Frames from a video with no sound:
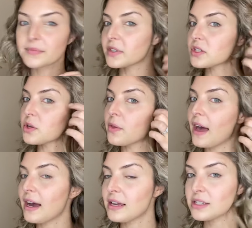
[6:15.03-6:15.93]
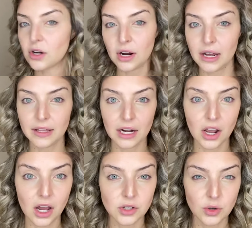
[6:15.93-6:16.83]
So that is our highlight and
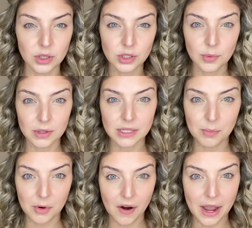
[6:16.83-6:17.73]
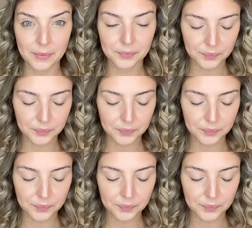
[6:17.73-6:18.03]
contour, super simple, right?